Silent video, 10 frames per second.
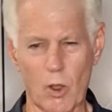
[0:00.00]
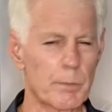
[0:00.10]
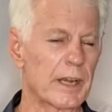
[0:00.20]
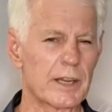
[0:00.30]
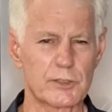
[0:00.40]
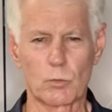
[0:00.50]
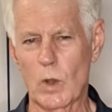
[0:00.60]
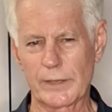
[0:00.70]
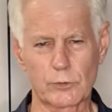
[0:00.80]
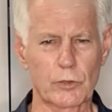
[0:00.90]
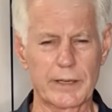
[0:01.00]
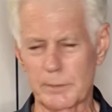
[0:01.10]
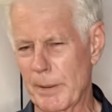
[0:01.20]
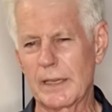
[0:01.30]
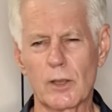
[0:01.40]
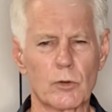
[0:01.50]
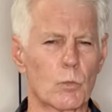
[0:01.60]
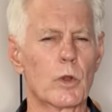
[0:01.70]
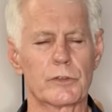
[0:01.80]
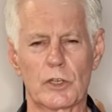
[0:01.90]
combination of weights training, depending on
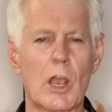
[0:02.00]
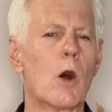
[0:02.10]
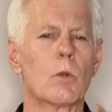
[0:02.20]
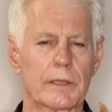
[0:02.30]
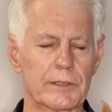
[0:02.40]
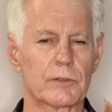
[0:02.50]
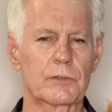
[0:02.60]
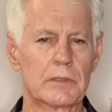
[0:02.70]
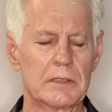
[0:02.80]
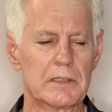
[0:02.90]
what your goal is.